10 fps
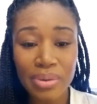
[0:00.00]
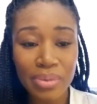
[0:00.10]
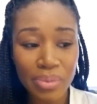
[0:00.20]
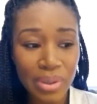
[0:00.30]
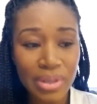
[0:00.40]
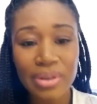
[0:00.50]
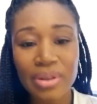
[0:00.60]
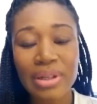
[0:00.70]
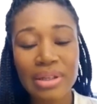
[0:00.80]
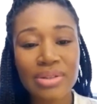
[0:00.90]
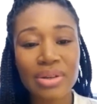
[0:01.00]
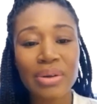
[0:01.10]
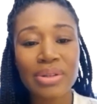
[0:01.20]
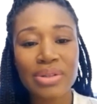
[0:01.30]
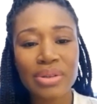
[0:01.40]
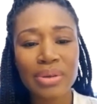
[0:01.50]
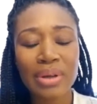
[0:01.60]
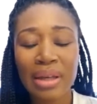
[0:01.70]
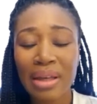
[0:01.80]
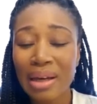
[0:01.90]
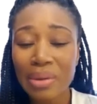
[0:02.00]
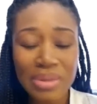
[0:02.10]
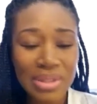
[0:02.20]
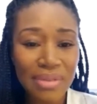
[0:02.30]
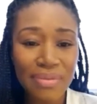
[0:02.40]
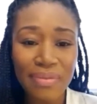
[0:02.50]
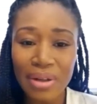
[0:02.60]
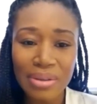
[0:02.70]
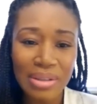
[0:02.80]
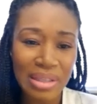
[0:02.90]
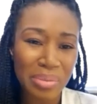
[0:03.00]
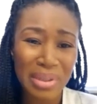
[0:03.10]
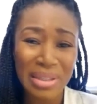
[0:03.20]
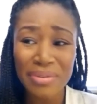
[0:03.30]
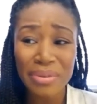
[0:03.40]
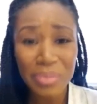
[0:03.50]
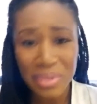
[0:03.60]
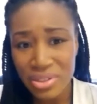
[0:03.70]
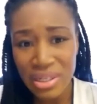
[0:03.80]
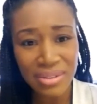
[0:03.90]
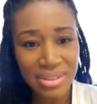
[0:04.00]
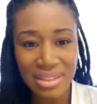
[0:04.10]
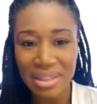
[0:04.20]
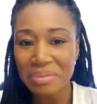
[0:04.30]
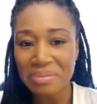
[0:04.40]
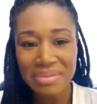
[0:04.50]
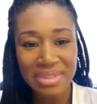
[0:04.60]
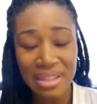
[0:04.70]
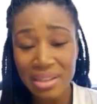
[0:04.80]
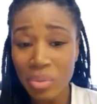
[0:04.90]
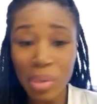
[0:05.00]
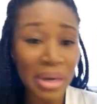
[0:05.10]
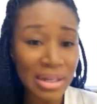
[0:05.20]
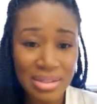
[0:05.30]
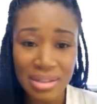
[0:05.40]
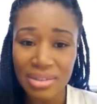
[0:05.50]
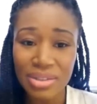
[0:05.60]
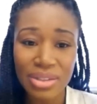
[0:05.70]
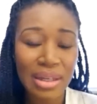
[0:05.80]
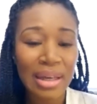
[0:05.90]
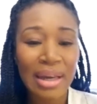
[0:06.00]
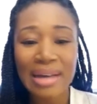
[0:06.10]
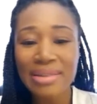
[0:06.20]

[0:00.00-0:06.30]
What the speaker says: what you're looking to go into. I would say follow them, even reach out to them, send them a message, ask